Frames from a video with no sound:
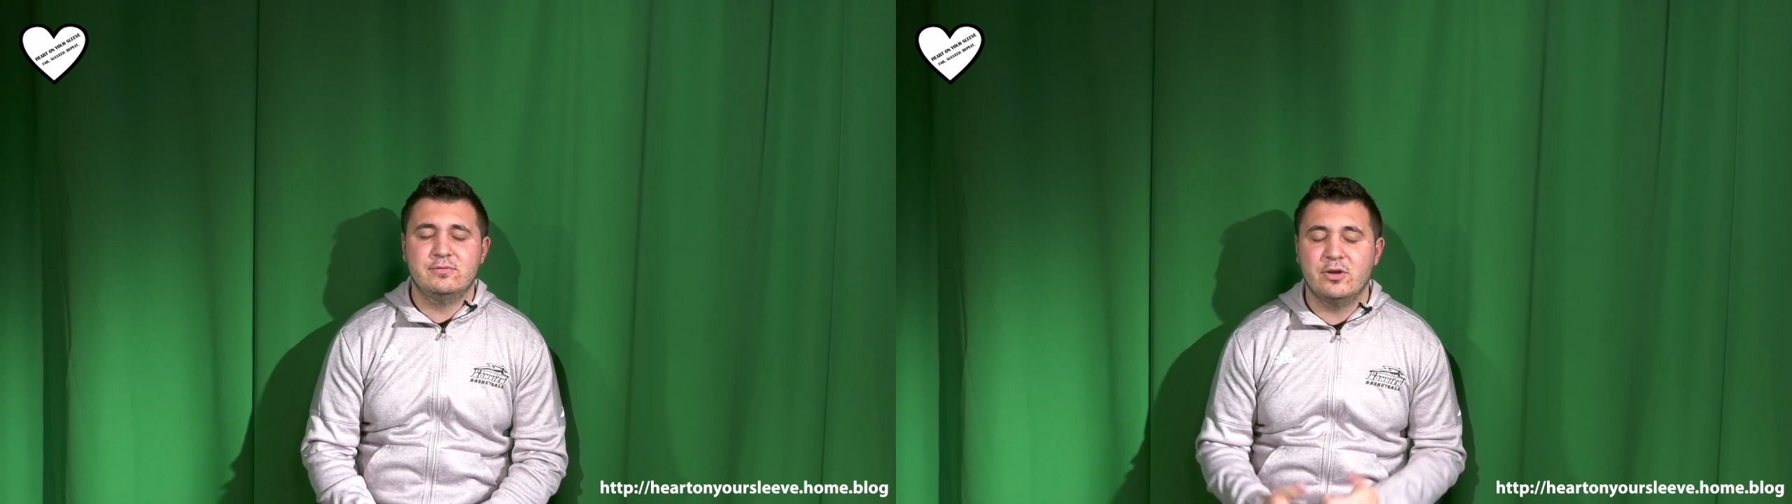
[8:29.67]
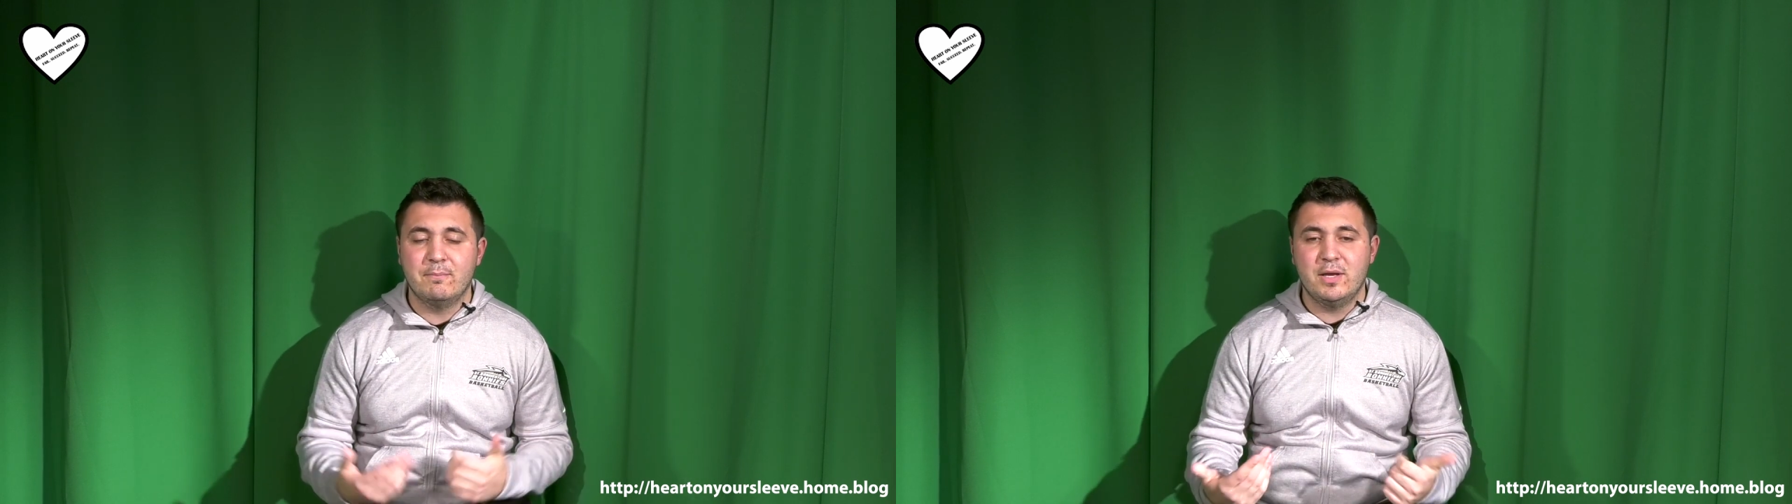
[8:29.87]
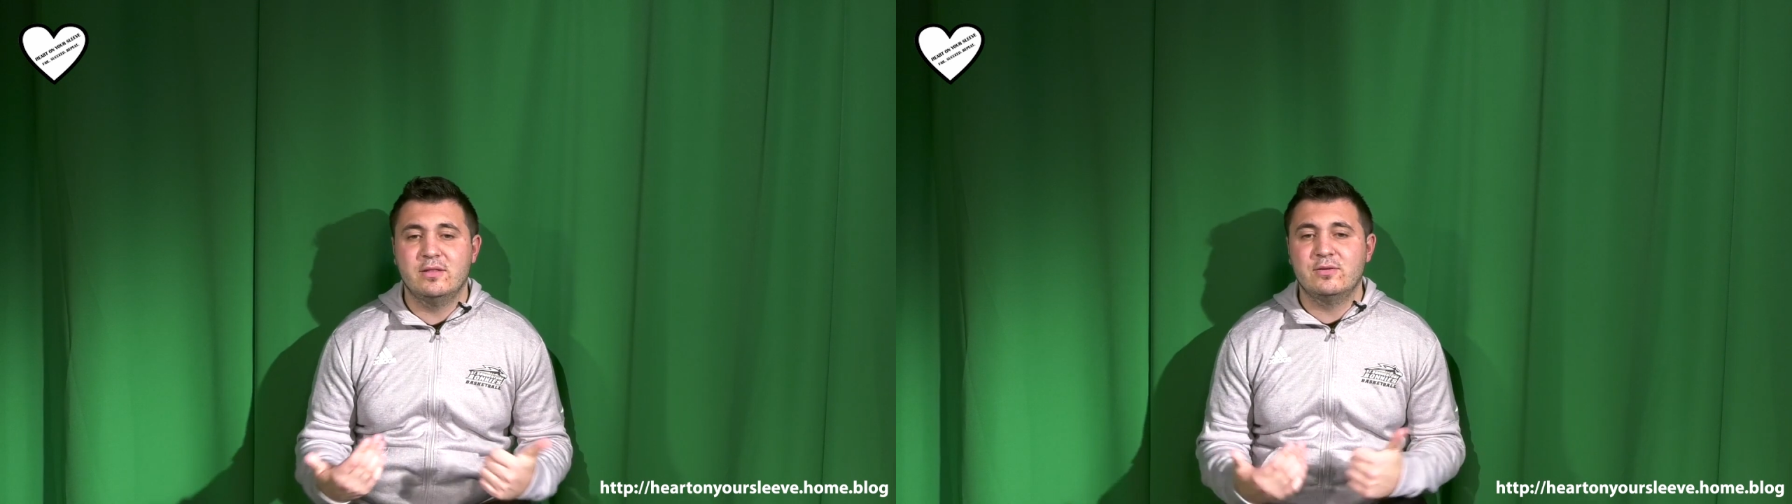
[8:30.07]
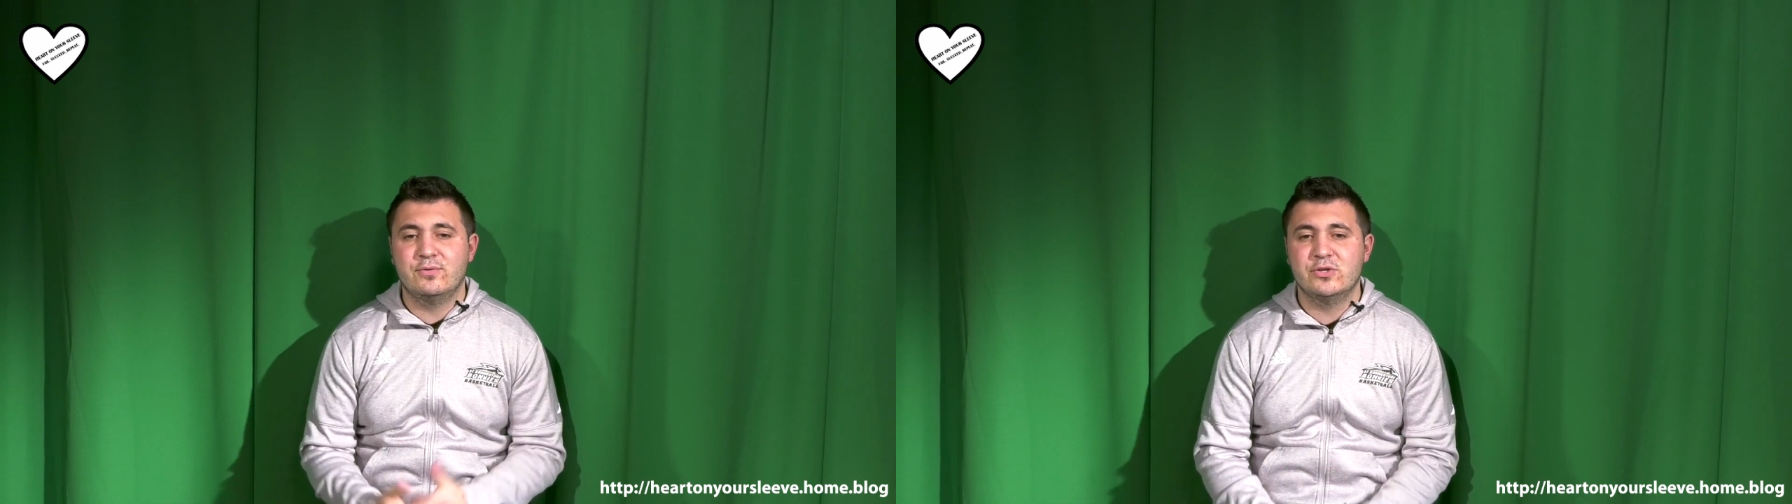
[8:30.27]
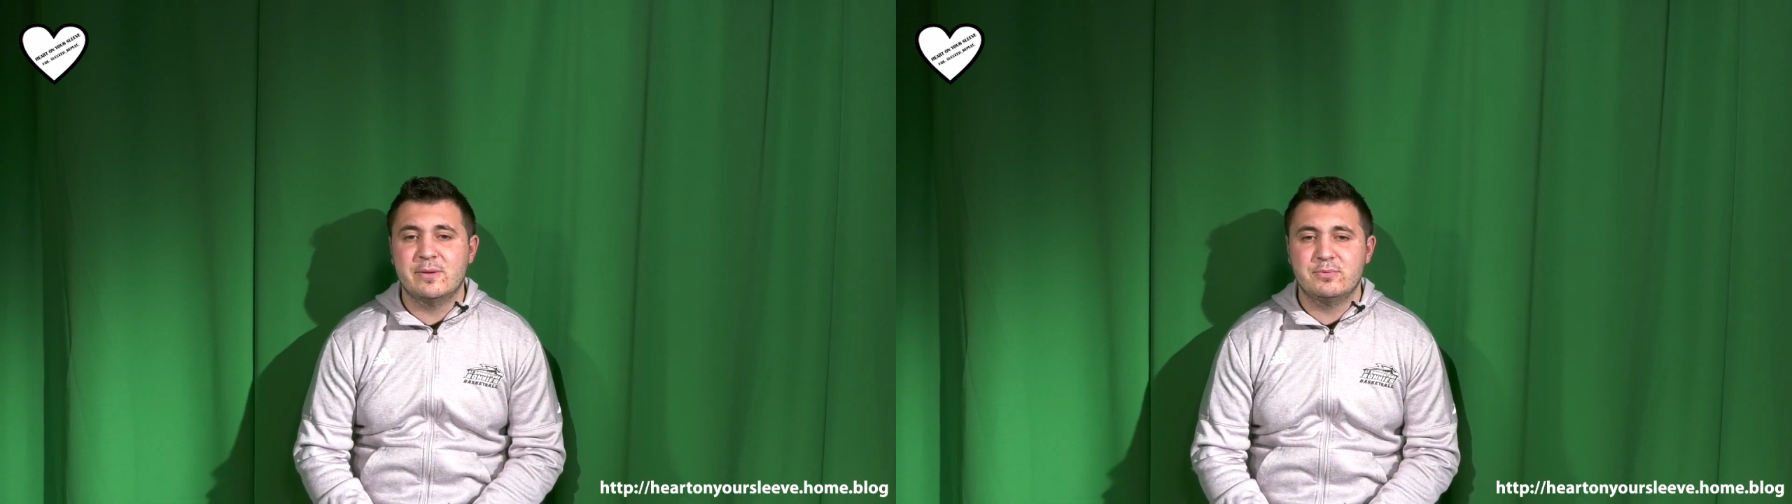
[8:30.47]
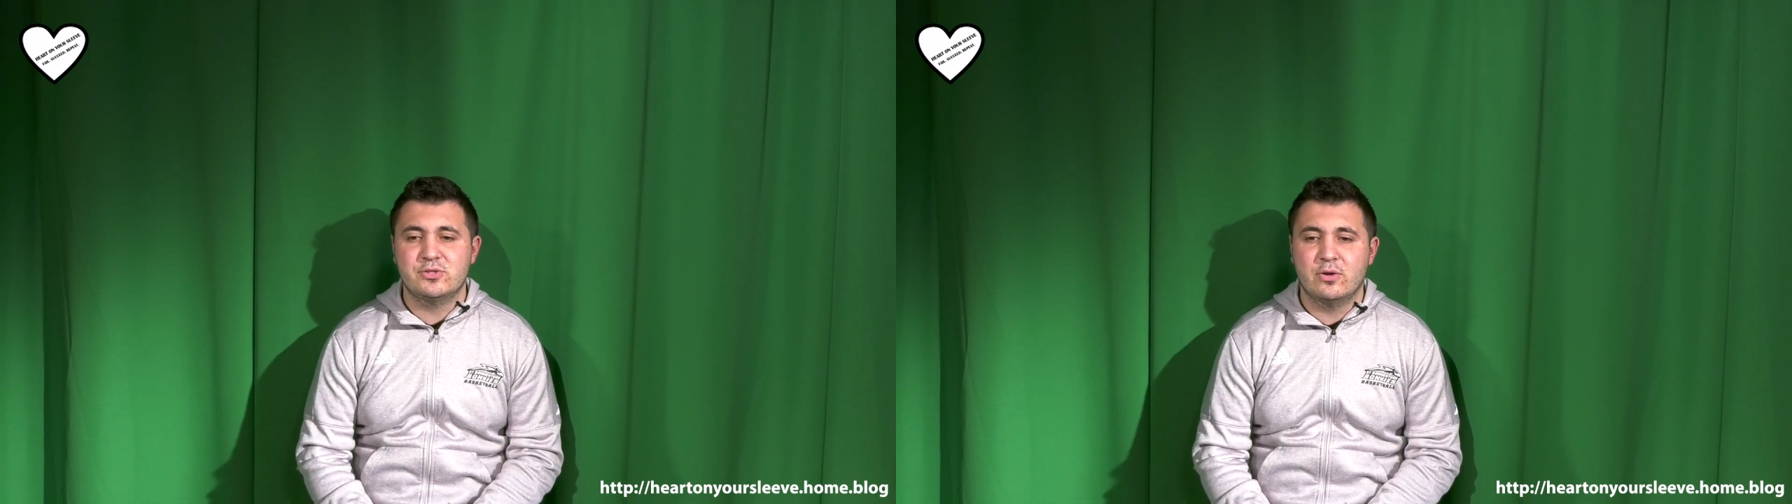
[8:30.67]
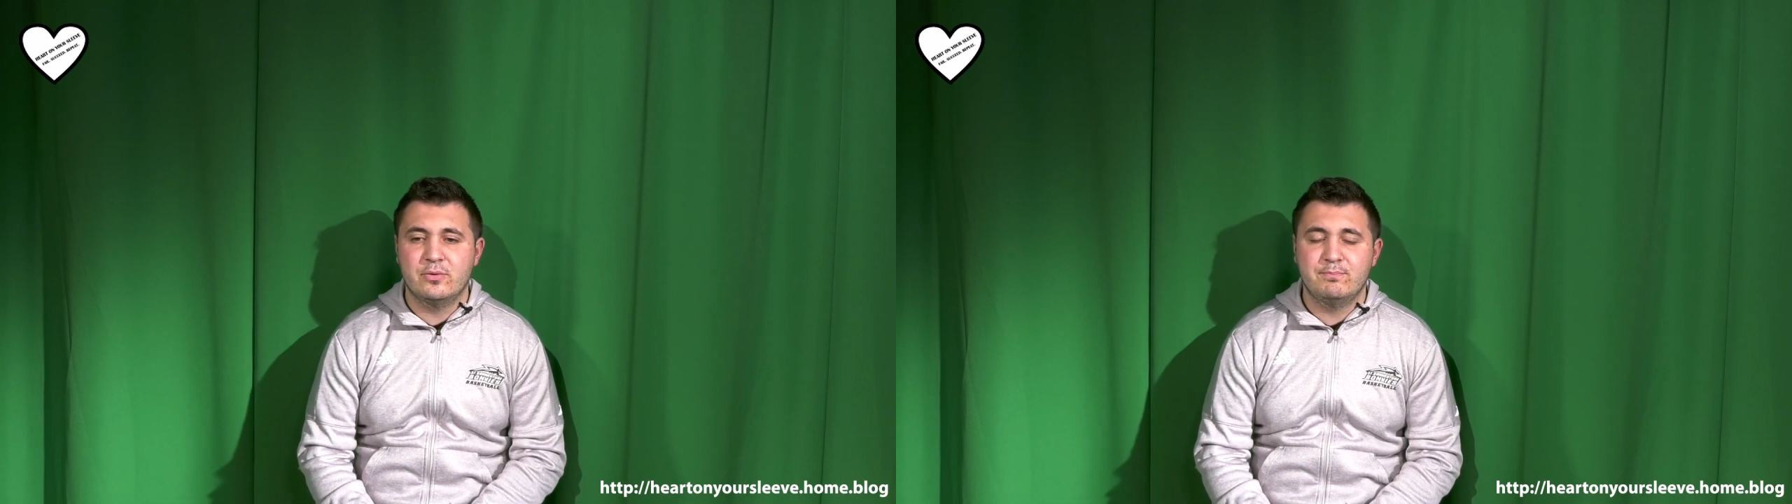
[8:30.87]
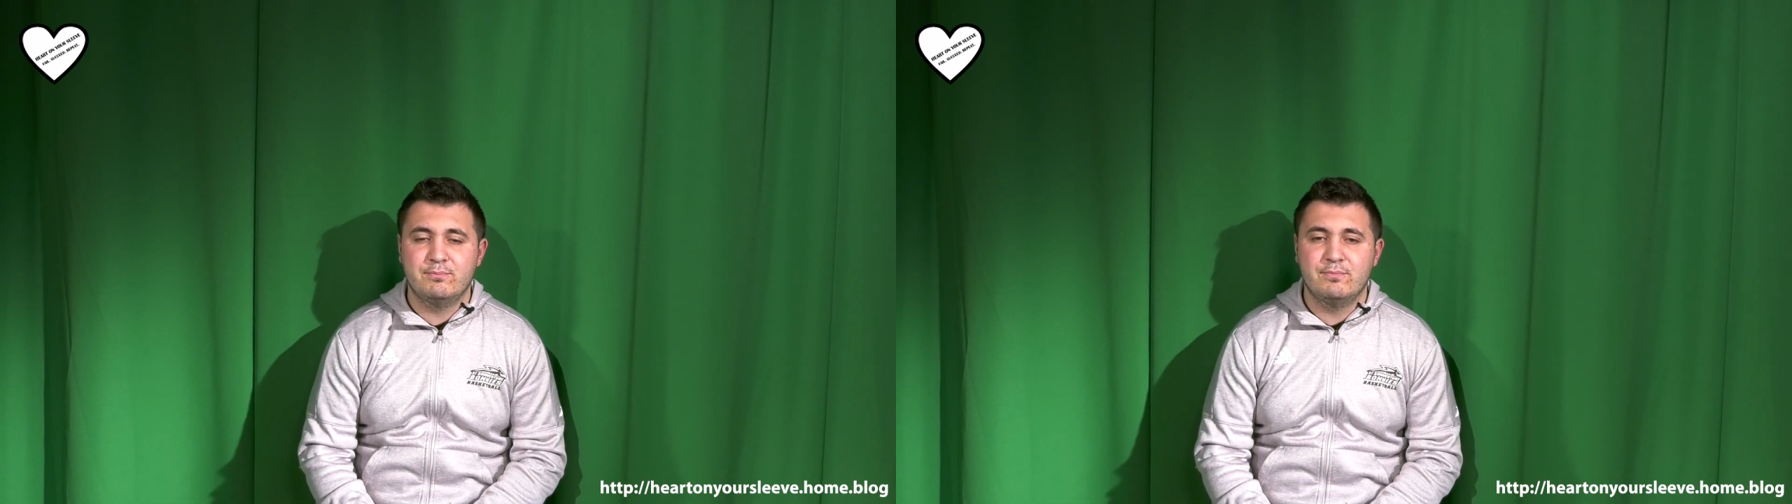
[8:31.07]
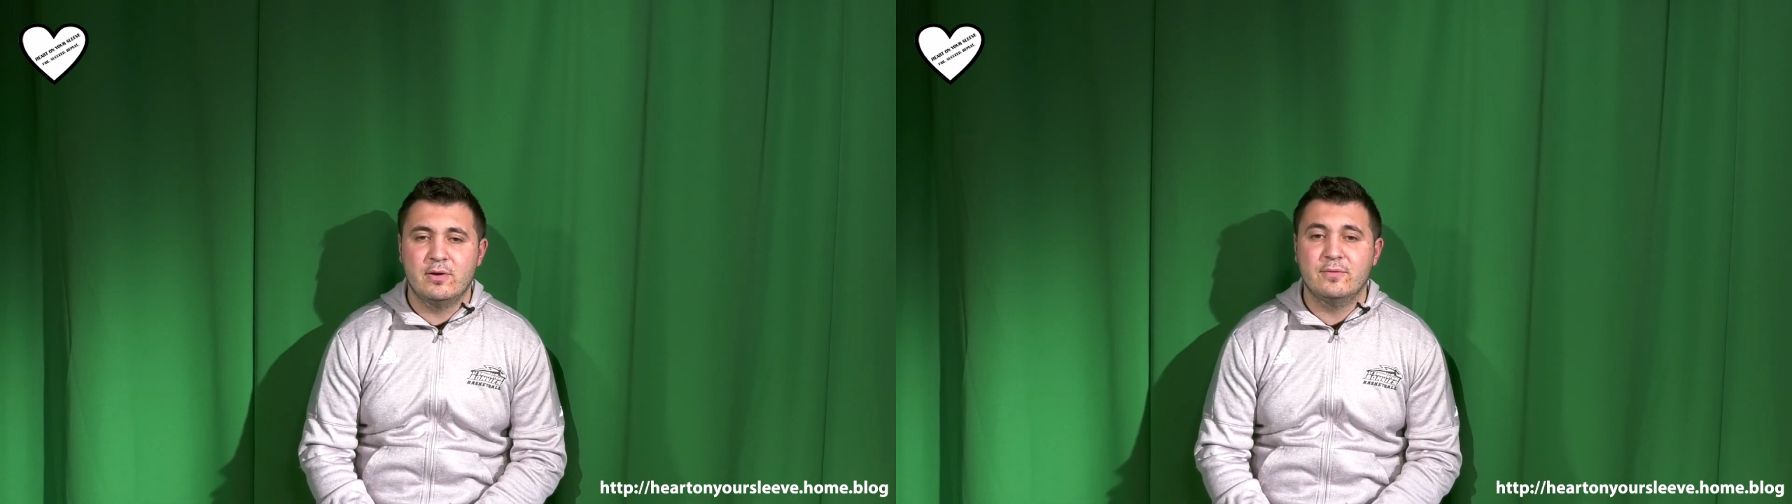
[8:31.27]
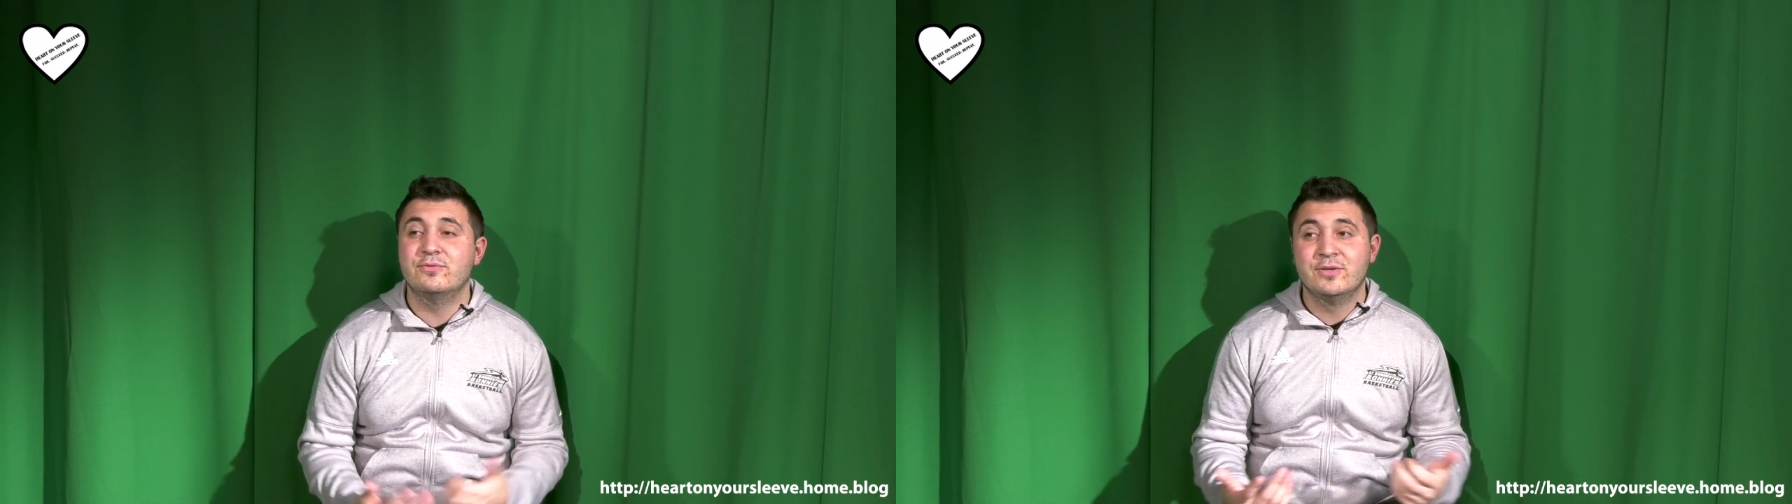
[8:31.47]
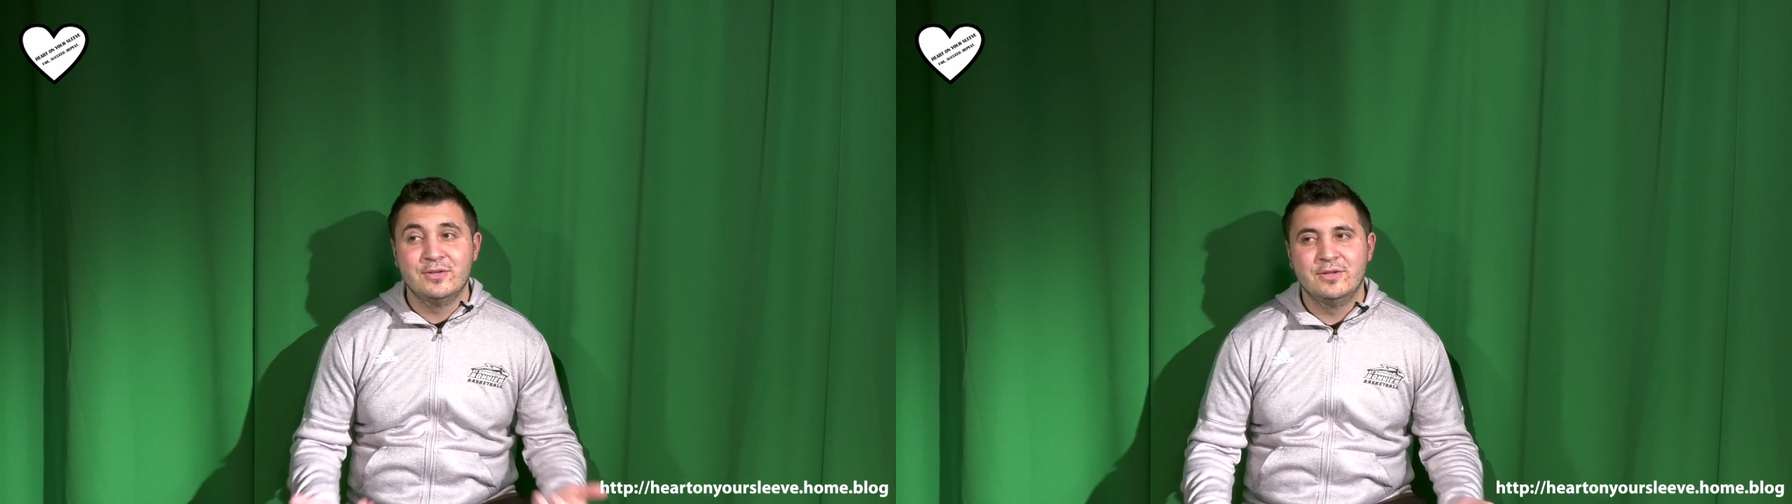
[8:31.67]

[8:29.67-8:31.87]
being the first episode of